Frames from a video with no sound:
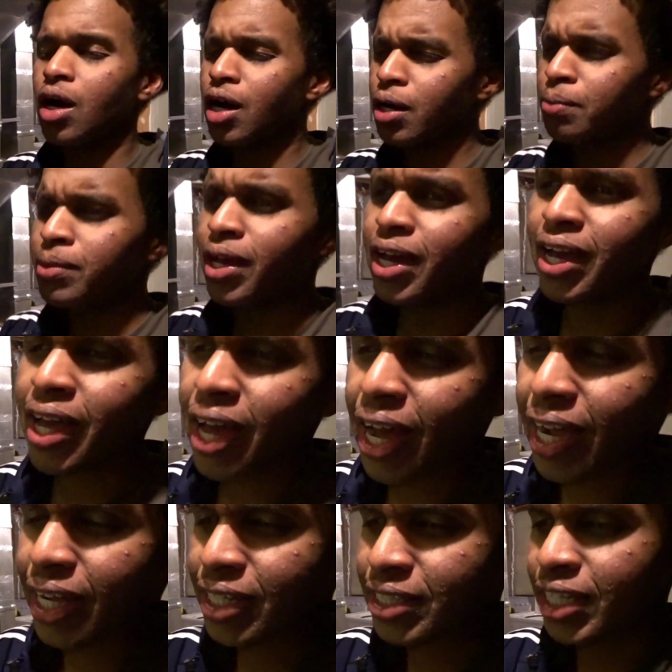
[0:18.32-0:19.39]
Yeah. I
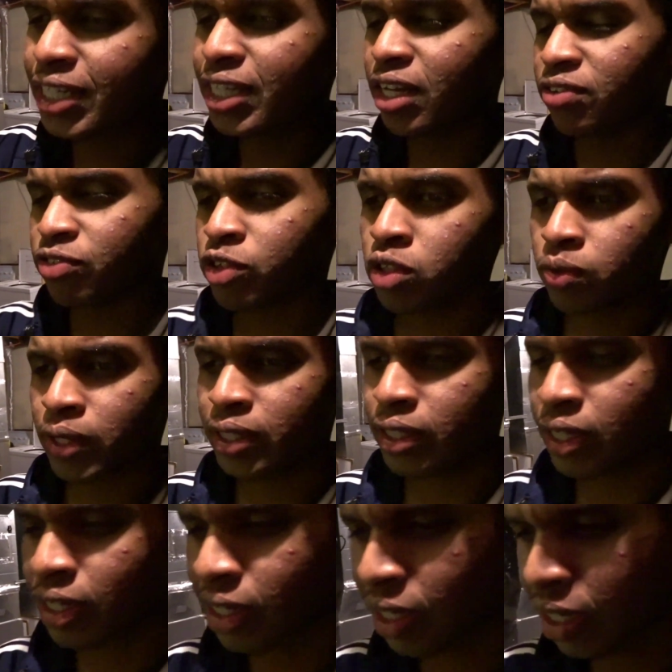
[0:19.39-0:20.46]
can take that for you right
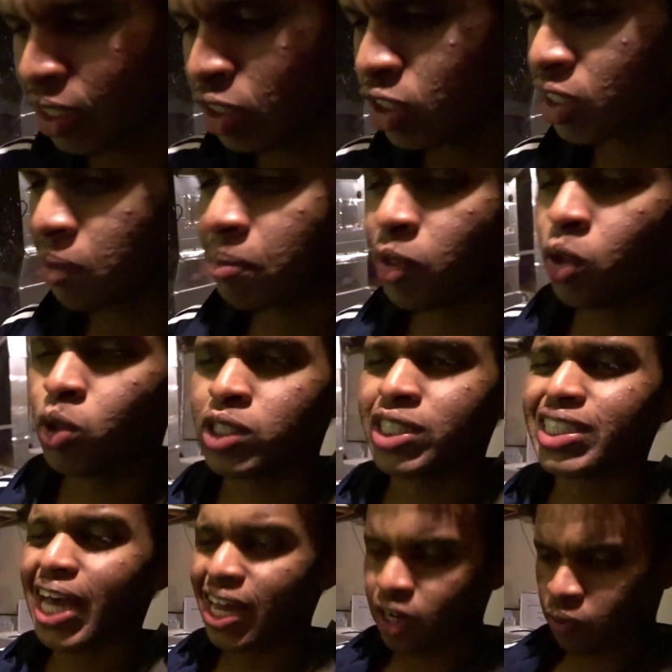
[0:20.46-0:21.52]
there. Just let me go
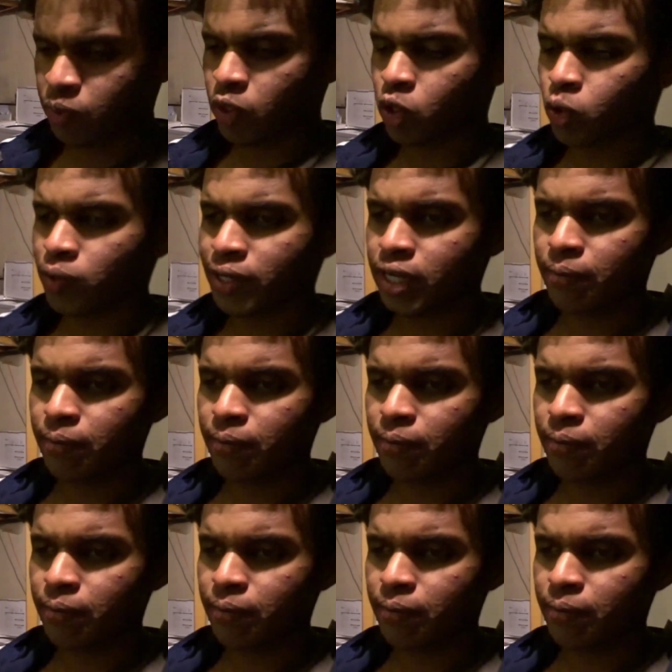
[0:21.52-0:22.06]
scan it real quick.